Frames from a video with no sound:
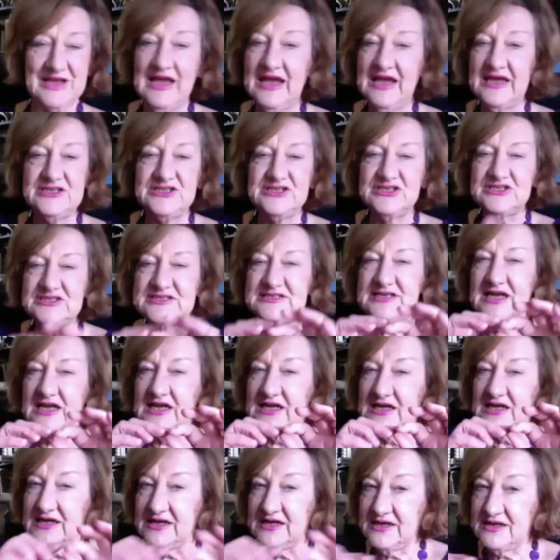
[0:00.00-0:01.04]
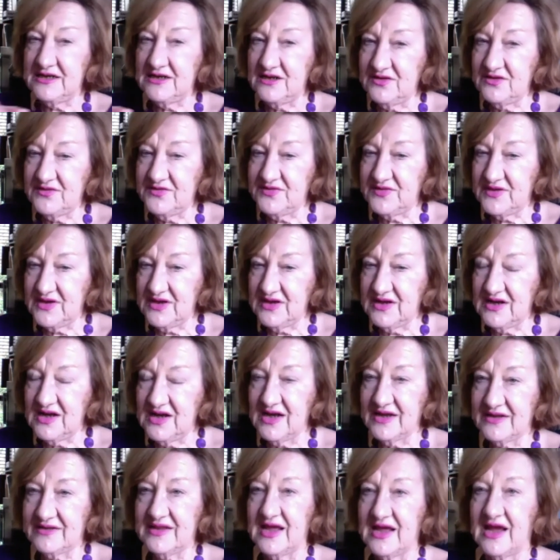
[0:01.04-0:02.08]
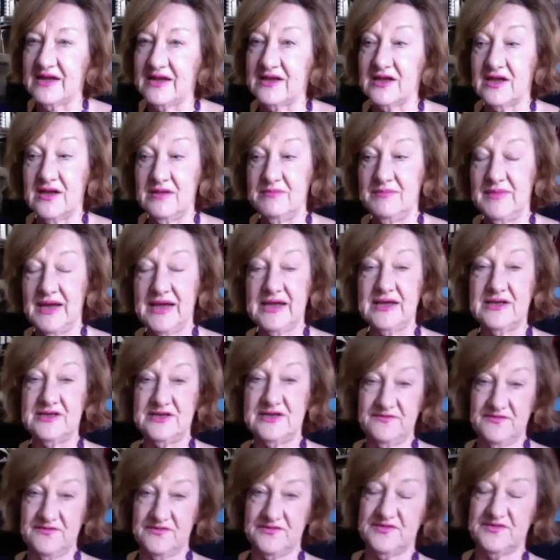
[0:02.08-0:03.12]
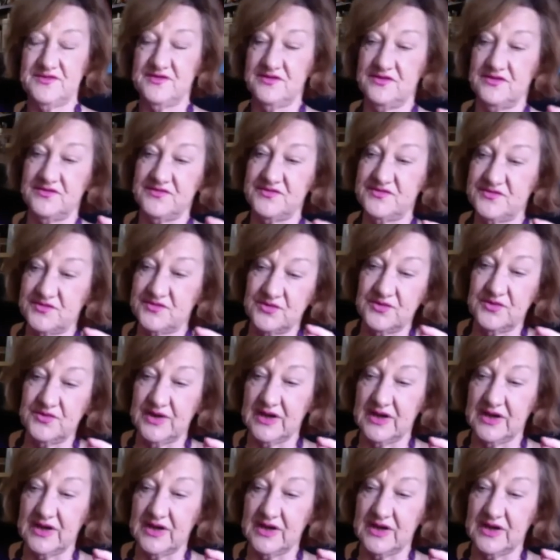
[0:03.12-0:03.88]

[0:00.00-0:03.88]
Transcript: Just a little thing like that can make a difference in a story.